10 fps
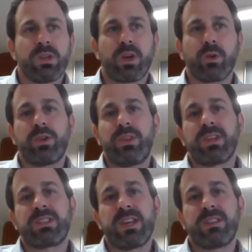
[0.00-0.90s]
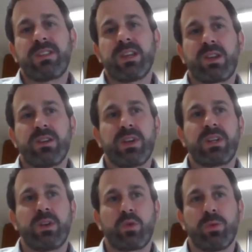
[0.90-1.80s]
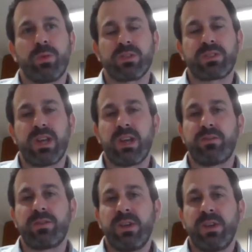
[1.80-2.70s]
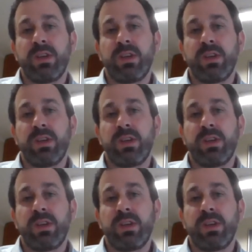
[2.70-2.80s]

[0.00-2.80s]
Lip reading: So to the extent that convicted criminals have